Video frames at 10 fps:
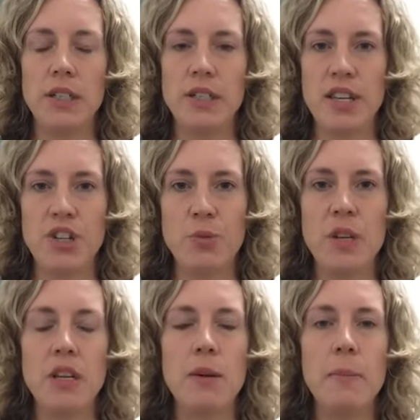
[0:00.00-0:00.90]
session with
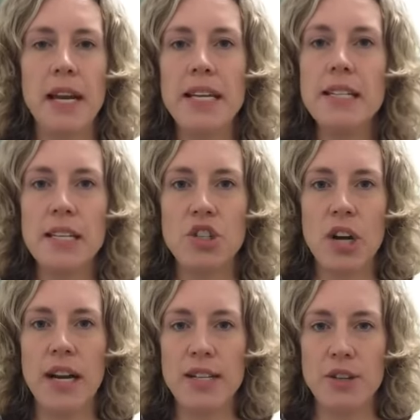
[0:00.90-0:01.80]
an amazing
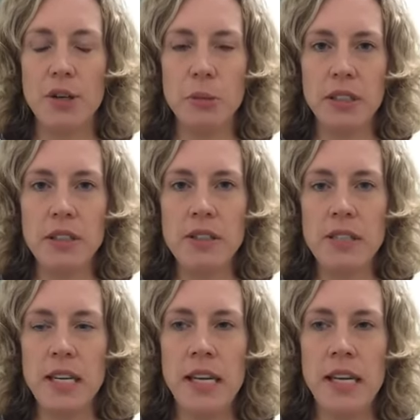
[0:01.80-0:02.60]
Chinese herbalist,